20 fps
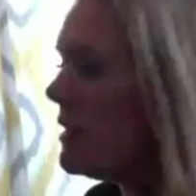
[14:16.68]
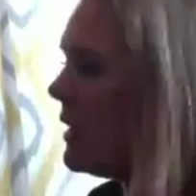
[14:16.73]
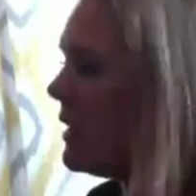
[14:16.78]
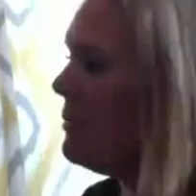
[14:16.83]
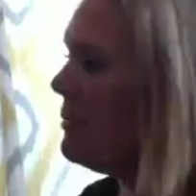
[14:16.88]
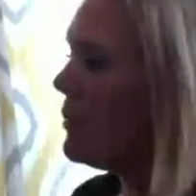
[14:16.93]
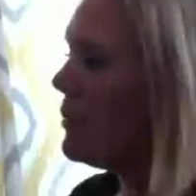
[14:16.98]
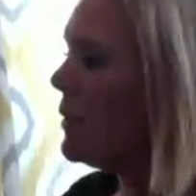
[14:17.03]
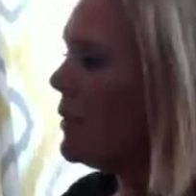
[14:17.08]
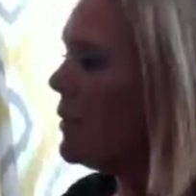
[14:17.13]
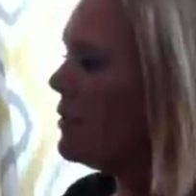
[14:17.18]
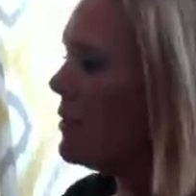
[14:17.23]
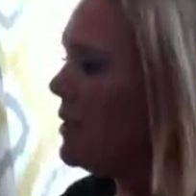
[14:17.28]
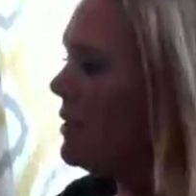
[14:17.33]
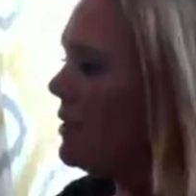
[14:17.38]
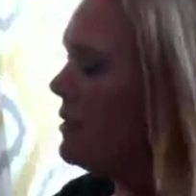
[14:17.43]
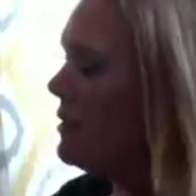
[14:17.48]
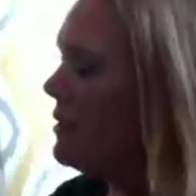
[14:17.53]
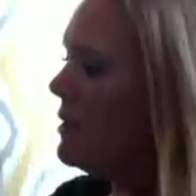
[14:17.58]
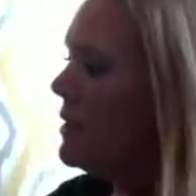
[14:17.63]
like. It
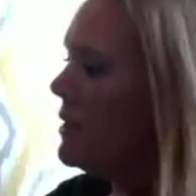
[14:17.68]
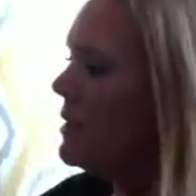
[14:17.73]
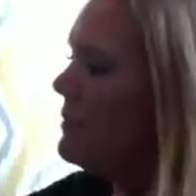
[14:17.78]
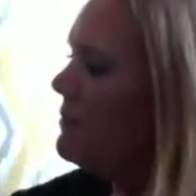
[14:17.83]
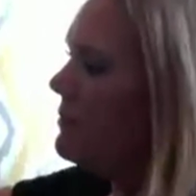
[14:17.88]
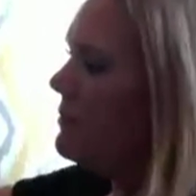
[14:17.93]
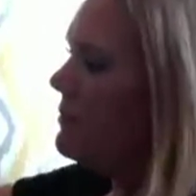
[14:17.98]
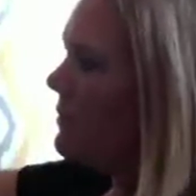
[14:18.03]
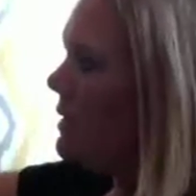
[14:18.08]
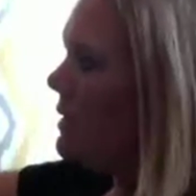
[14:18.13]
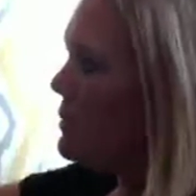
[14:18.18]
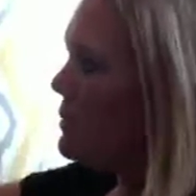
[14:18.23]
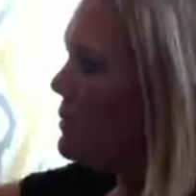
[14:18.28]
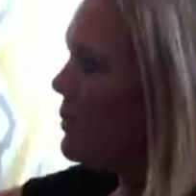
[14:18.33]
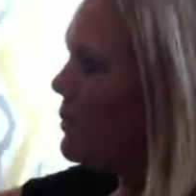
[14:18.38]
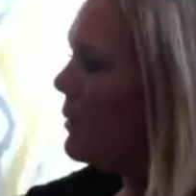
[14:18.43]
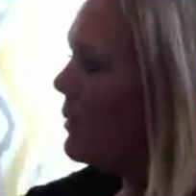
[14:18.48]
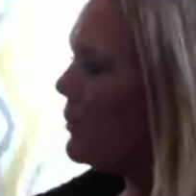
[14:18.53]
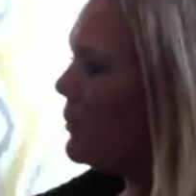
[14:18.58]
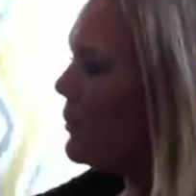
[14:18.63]
broke.
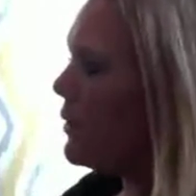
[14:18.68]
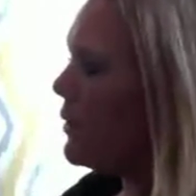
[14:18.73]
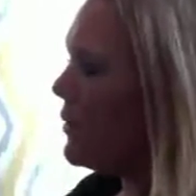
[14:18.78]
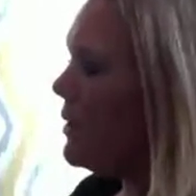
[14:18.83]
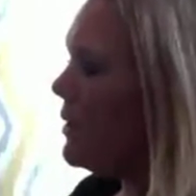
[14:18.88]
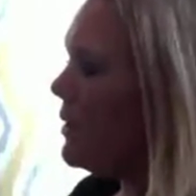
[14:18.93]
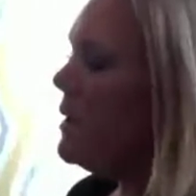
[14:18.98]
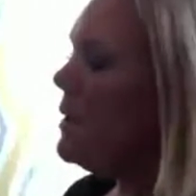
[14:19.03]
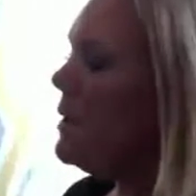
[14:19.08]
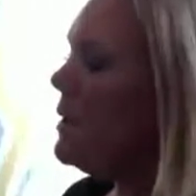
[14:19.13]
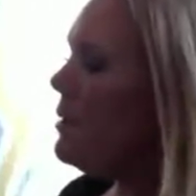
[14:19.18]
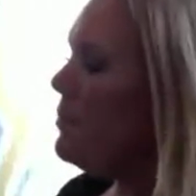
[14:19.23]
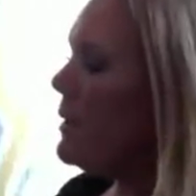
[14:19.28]
This part broke,